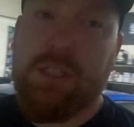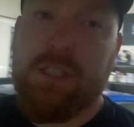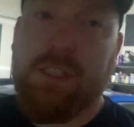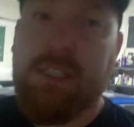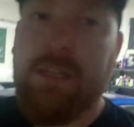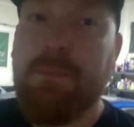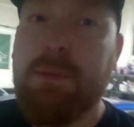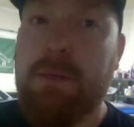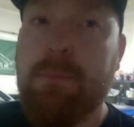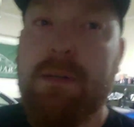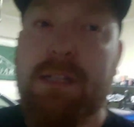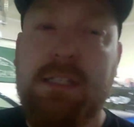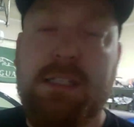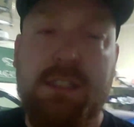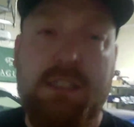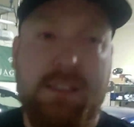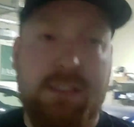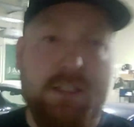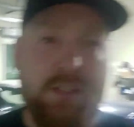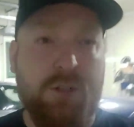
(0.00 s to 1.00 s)
CP
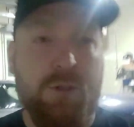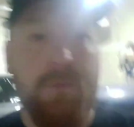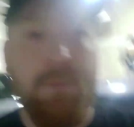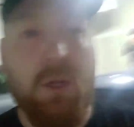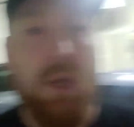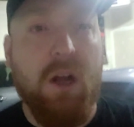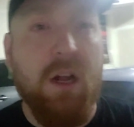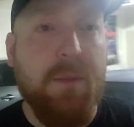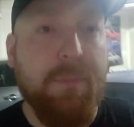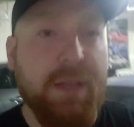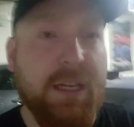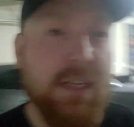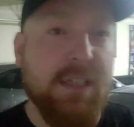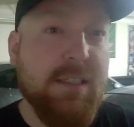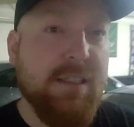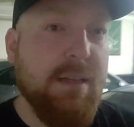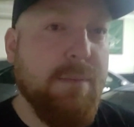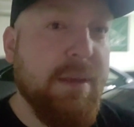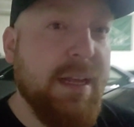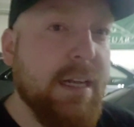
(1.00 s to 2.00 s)
pistons in the new block
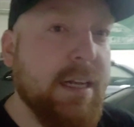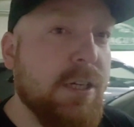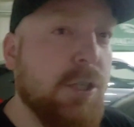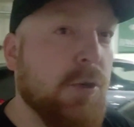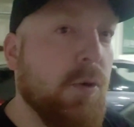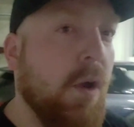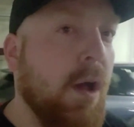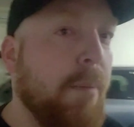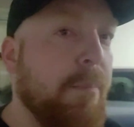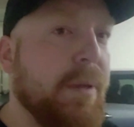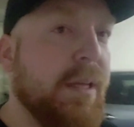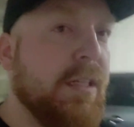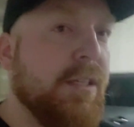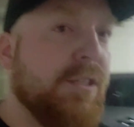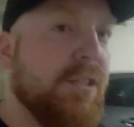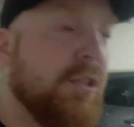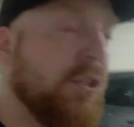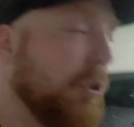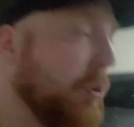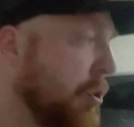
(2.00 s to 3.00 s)
because they make a drop-in
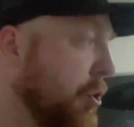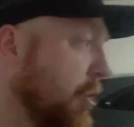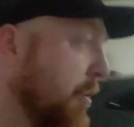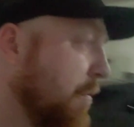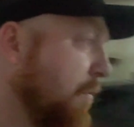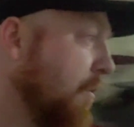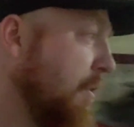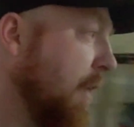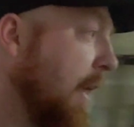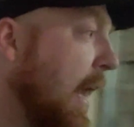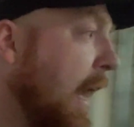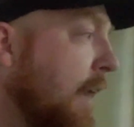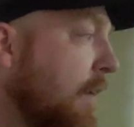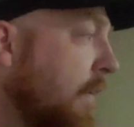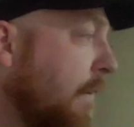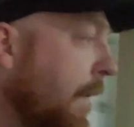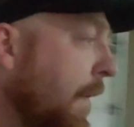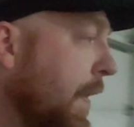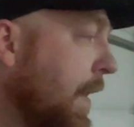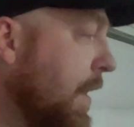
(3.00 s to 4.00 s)
solution for
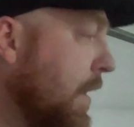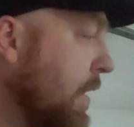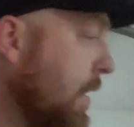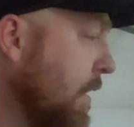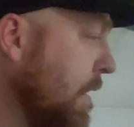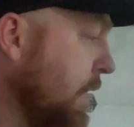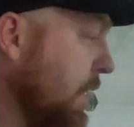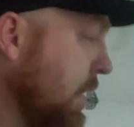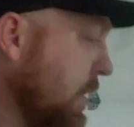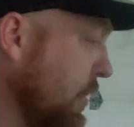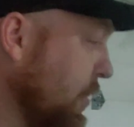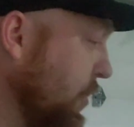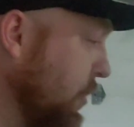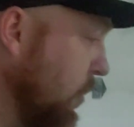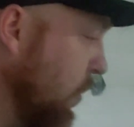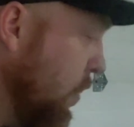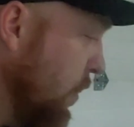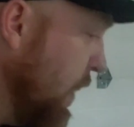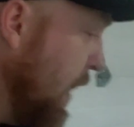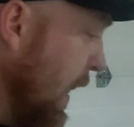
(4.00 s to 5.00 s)
that.
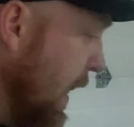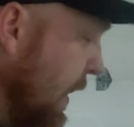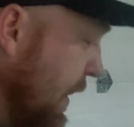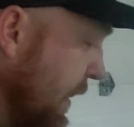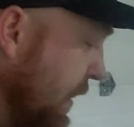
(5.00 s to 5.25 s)
So that